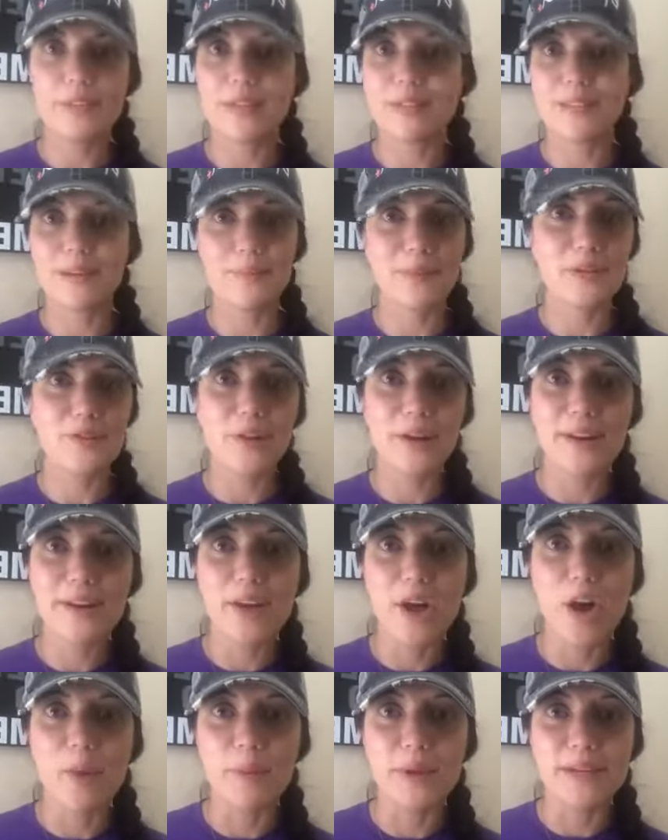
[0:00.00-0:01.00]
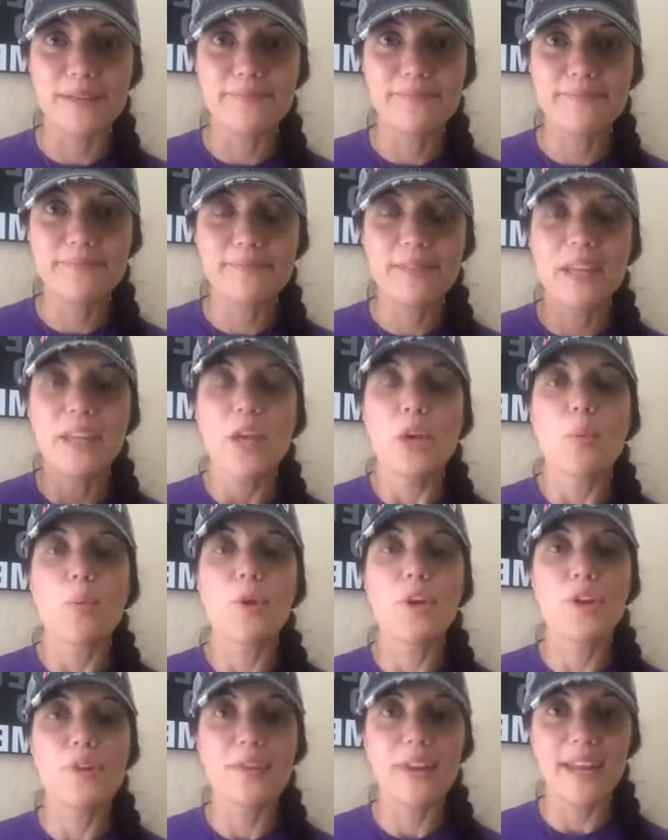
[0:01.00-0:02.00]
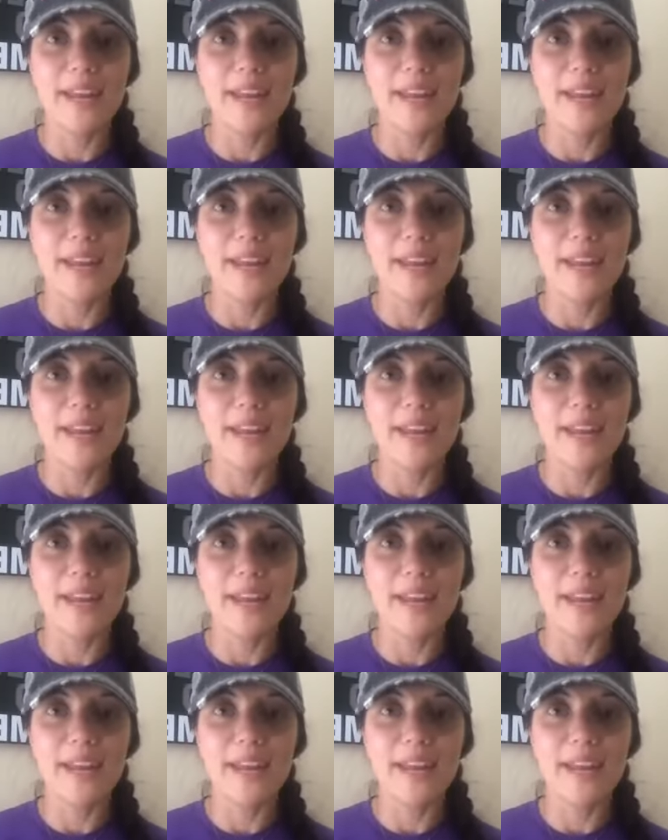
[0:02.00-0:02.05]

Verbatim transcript: somebody tried to call me when you're